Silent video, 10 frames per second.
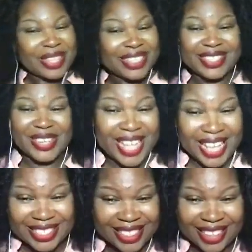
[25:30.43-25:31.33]
So
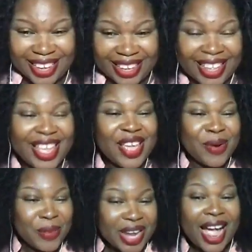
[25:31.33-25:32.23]
that's the thing.
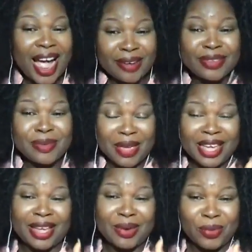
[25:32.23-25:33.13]
We have to
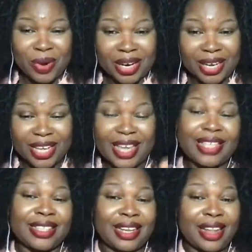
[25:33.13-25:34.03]
make it work.
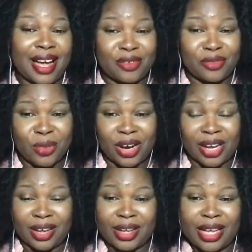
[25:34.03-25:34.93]
It's a lot of
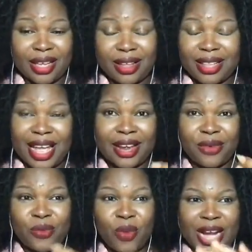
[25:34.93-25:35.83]
work. Like
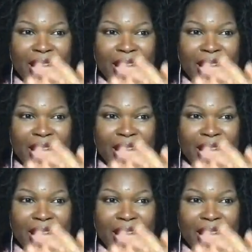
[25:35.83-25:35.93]
when